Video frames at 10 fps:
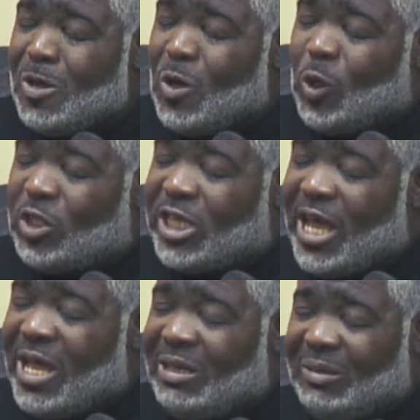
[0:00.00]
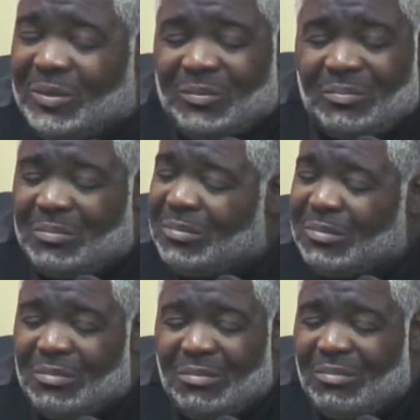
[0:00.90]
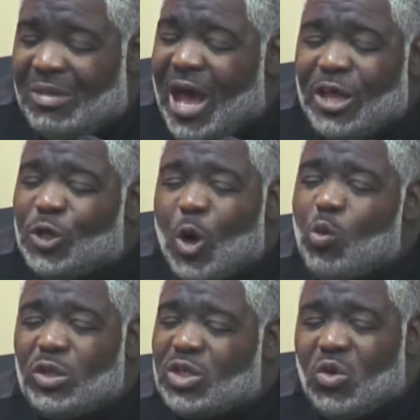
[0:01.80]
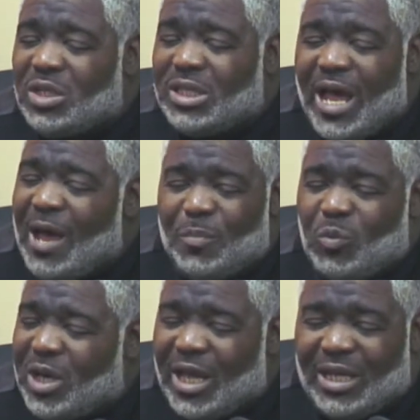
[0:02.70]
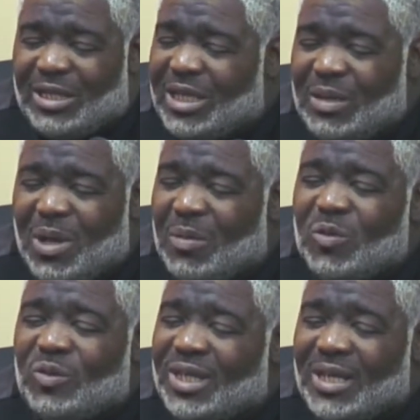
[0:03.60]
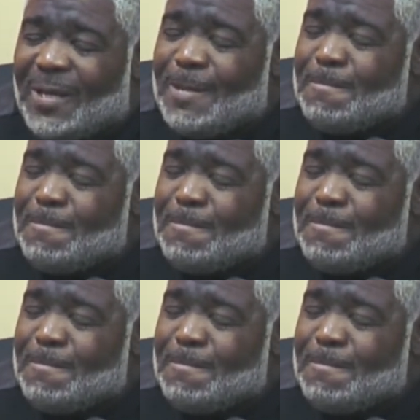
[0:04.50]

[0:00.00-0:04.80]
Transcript: who said, I know what's going to happen when I get to Imam Hussein.